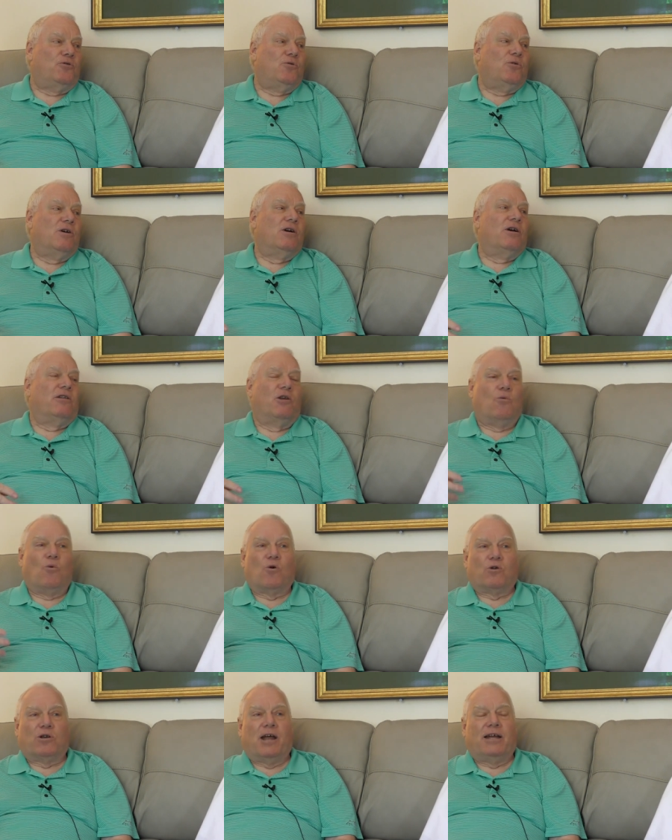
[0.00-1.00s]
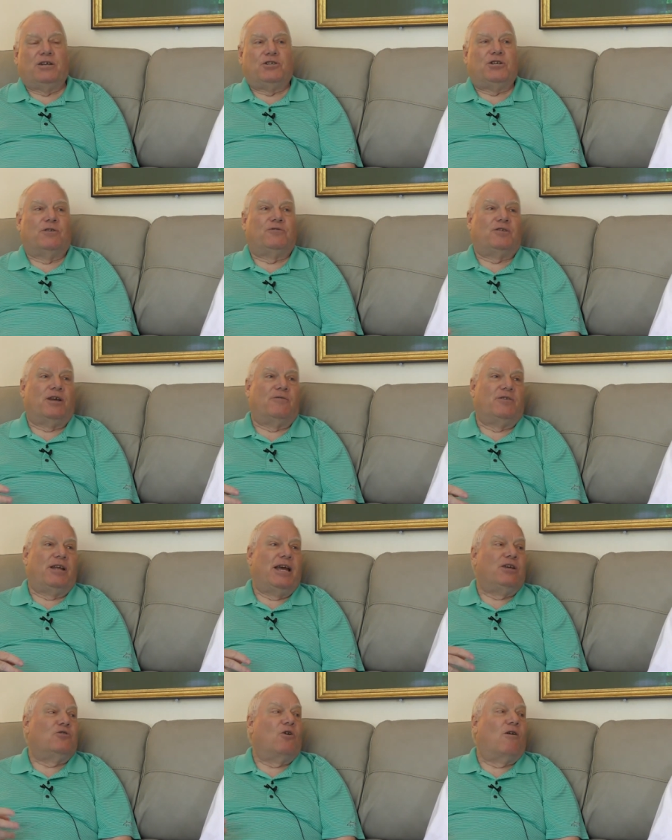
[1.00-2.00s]
two, then work night shift
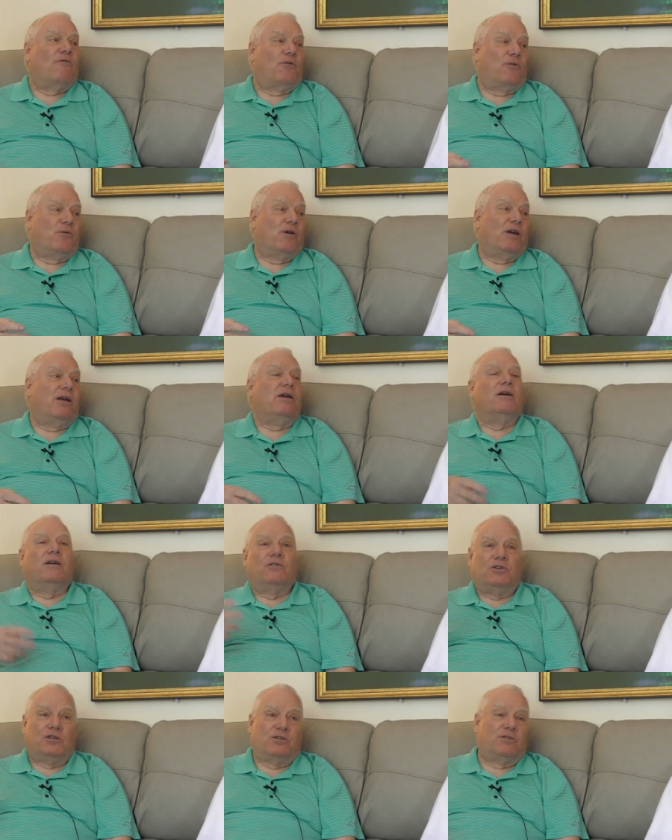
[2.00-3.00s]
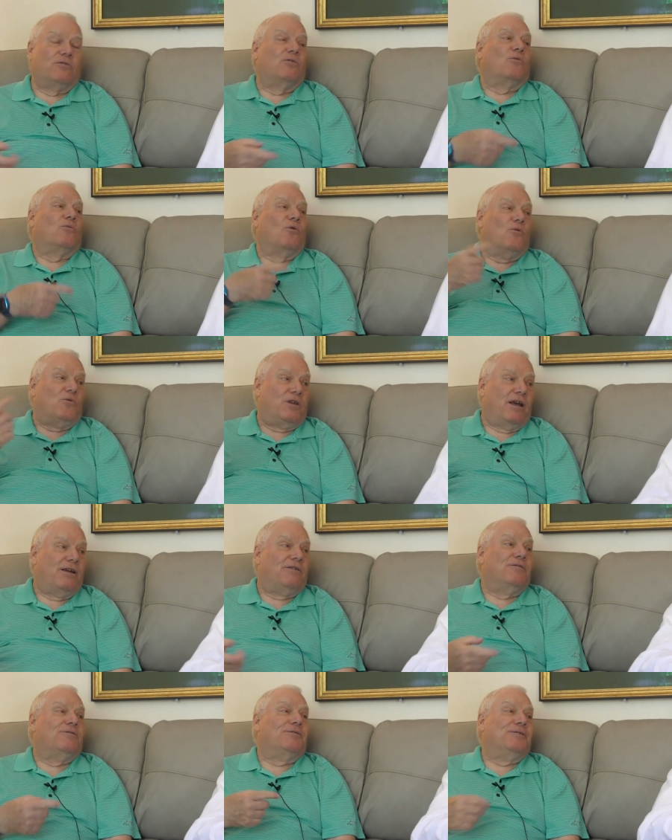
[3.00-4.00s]
seven days, off three. Just
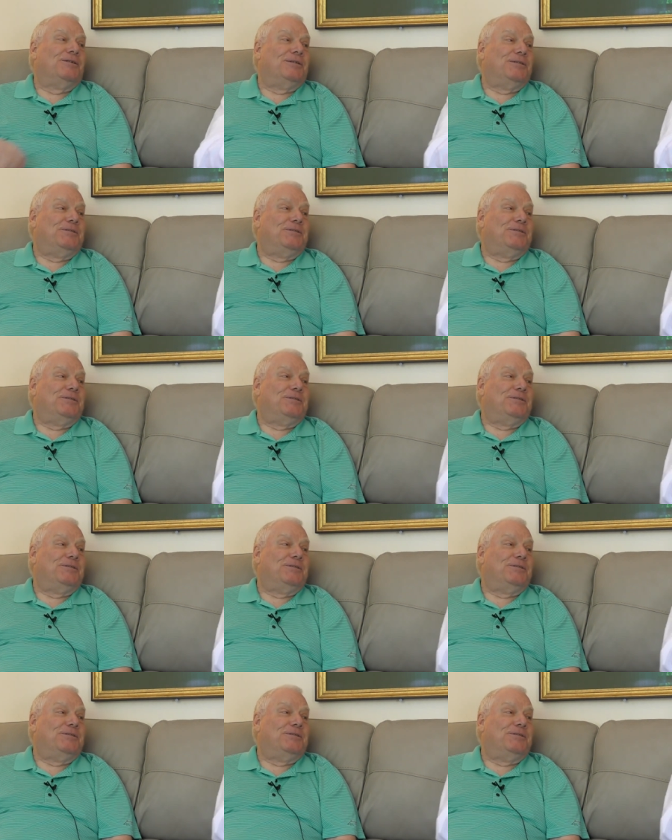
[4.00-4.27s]
rotate. Well,